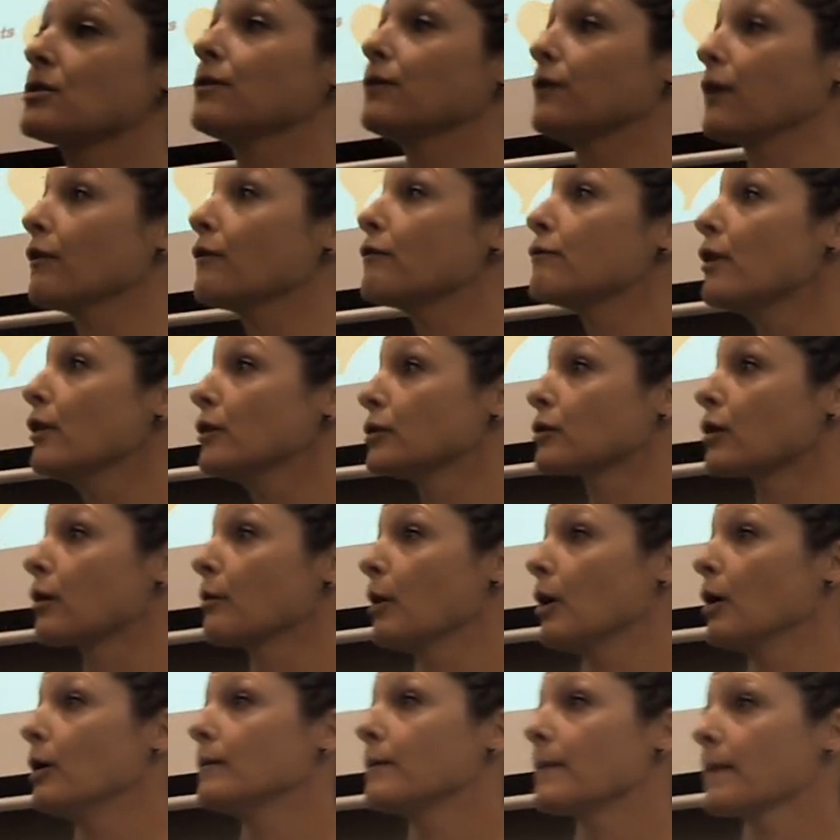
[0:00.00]
you feel
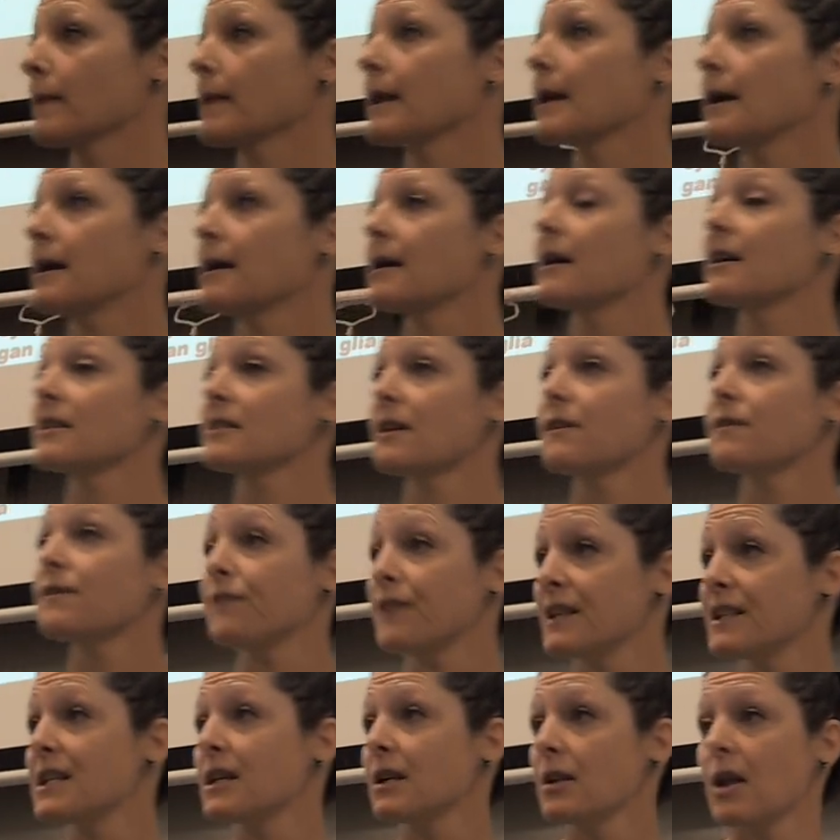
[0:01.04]
vulnerable. It's a
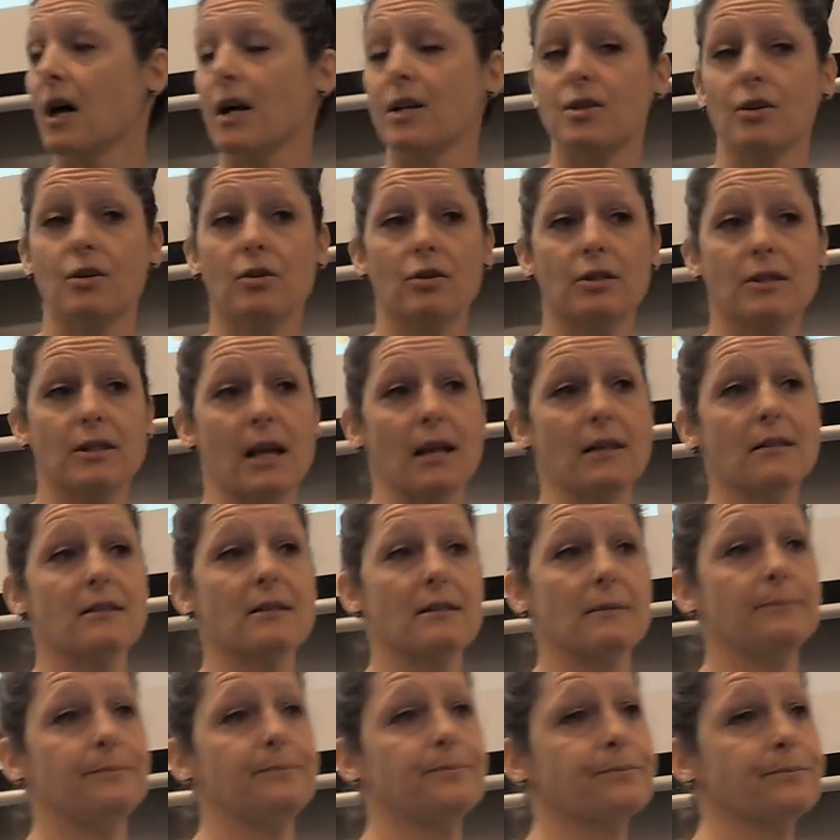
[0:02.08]
physiological
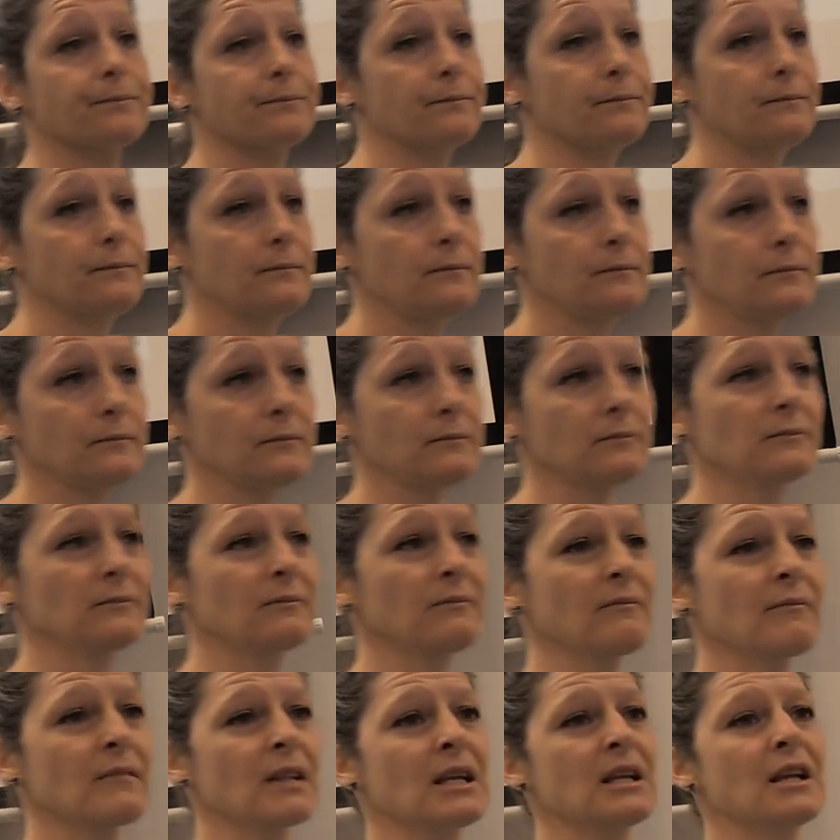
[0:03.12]
sense.
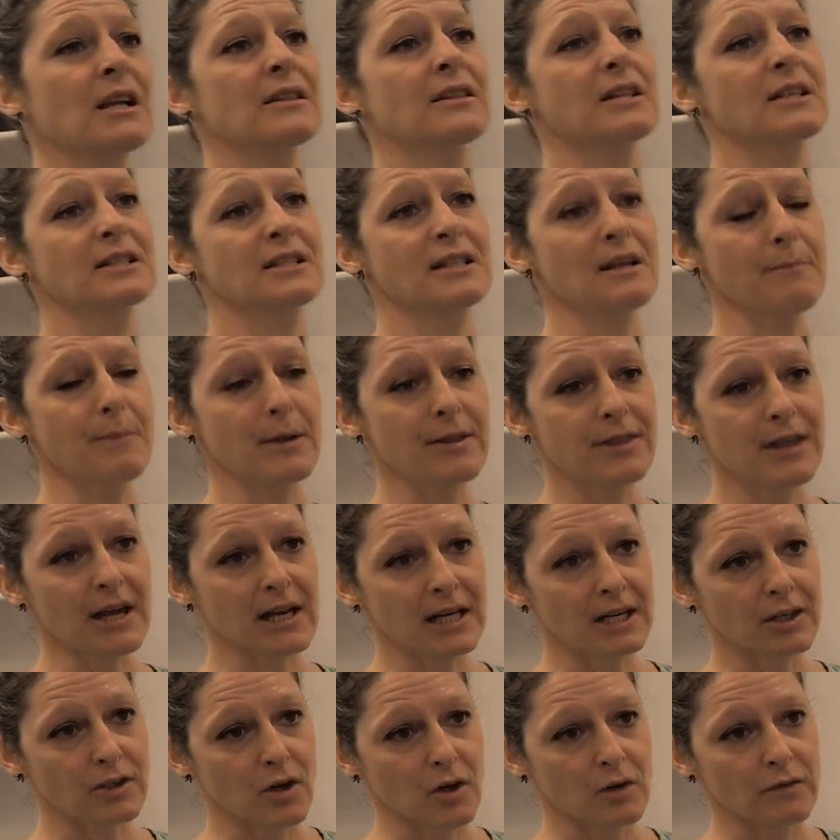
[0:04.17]
The
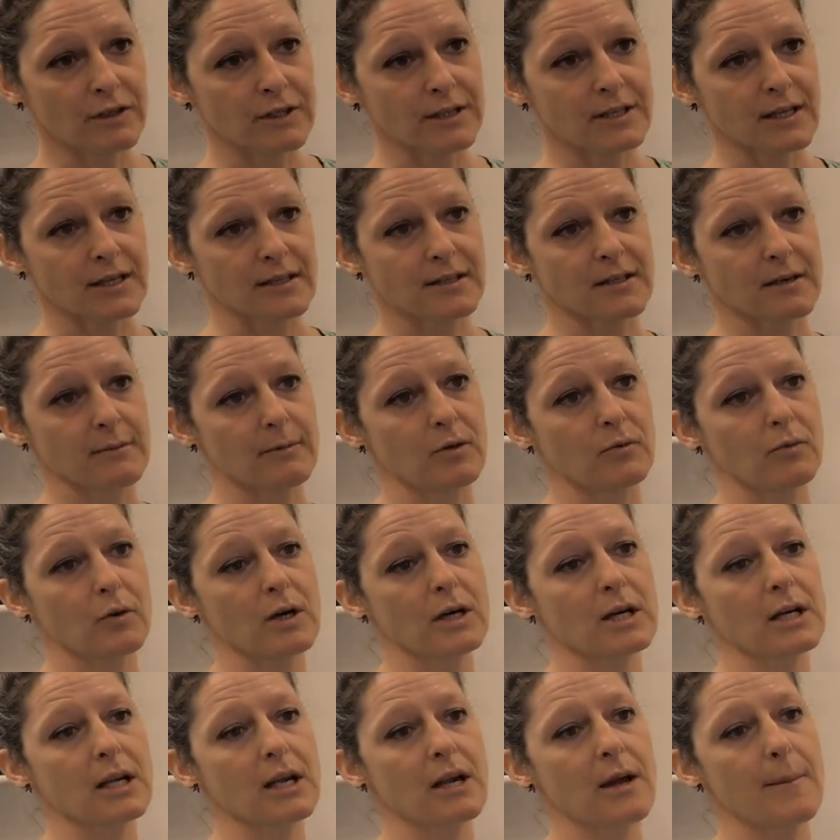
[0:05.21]
sympathetic nervous system, and we're
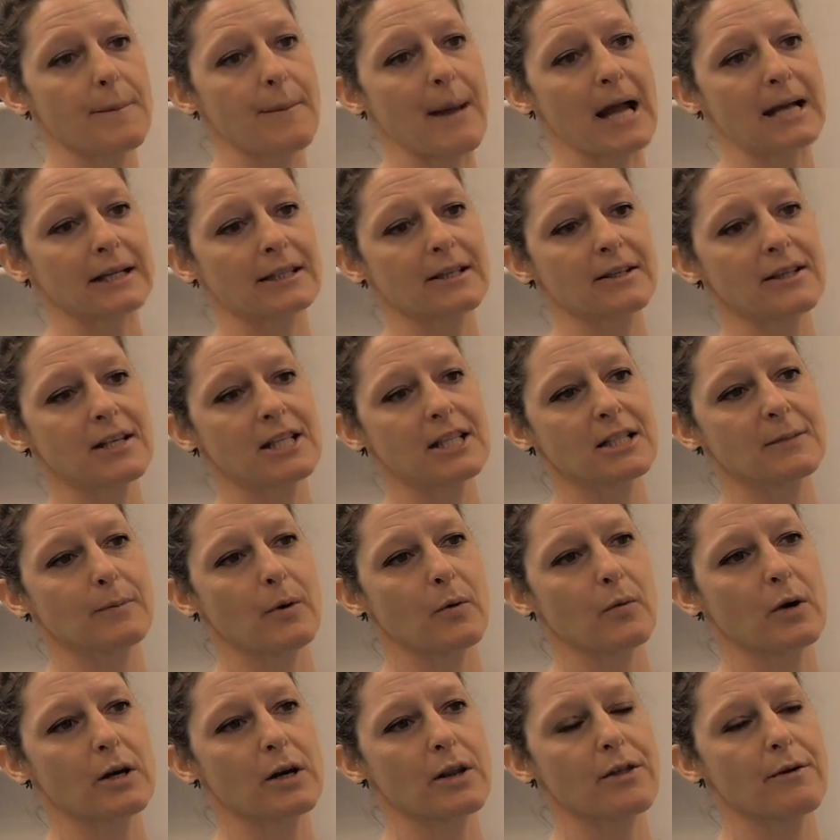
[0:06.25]
going to come back to this,
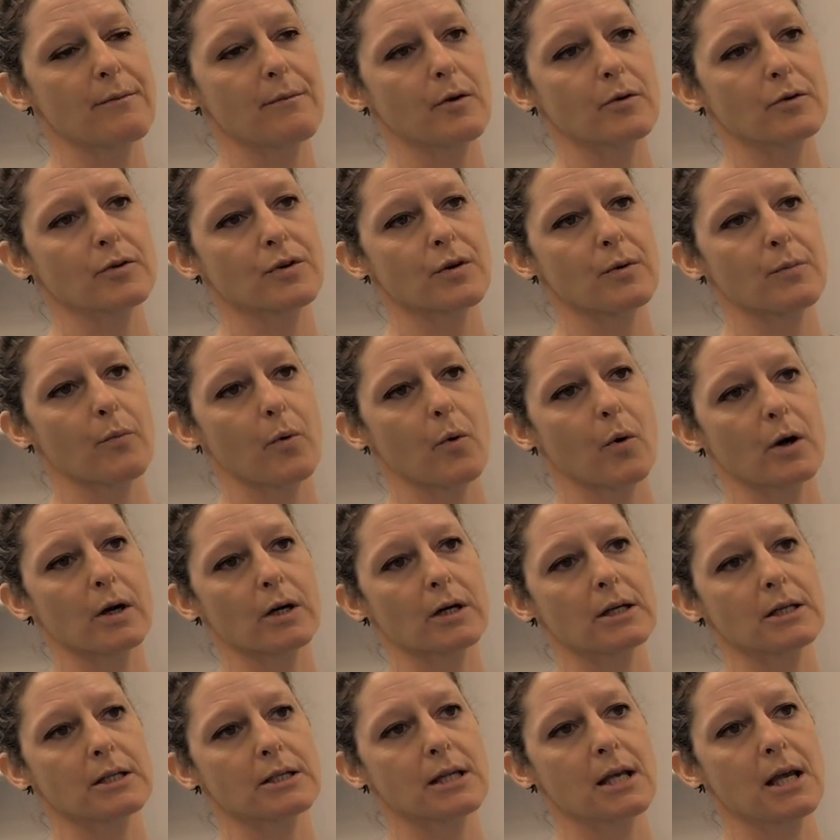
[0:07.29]
but one of the most
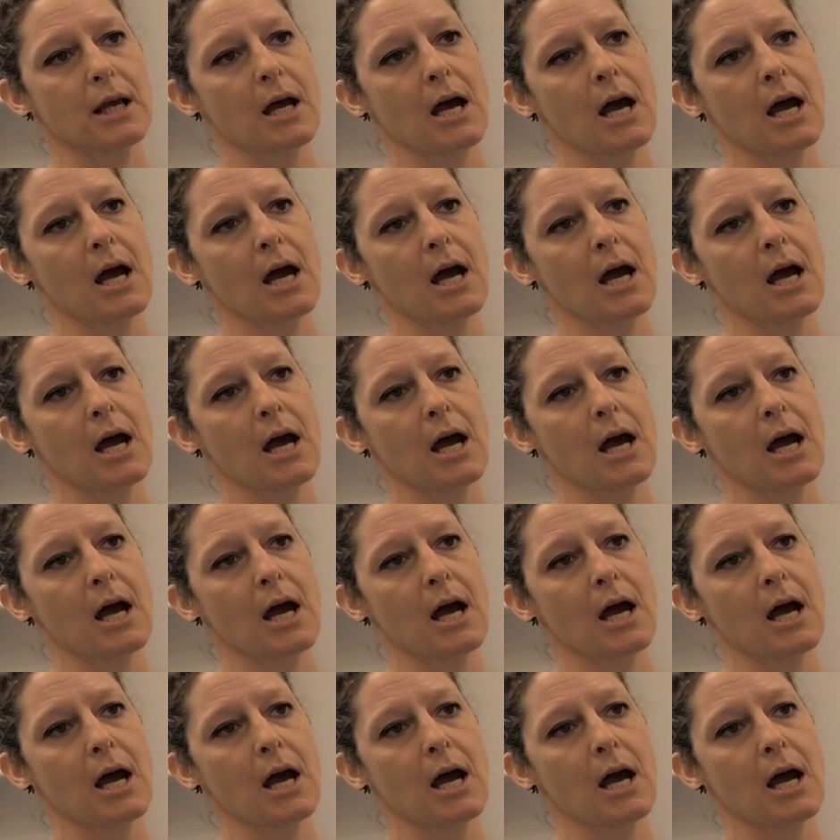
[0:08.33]
important